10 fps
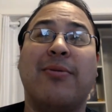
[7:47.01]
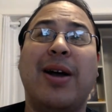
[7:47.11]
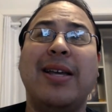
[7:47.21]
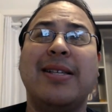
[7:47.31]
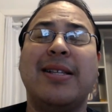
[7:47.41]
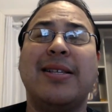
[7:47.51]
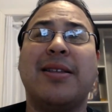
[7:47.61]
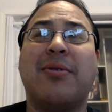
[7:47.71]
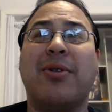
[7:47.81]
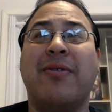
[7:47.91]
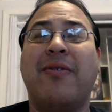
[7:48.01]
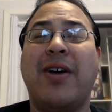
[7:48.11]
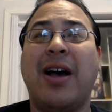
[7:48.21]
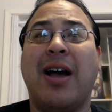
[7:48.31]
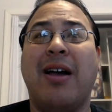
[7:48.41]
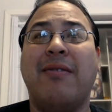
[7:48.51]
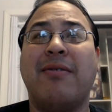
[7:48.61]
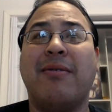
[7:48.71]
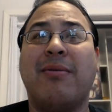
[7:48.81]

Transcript: Why isn't this a 3/5?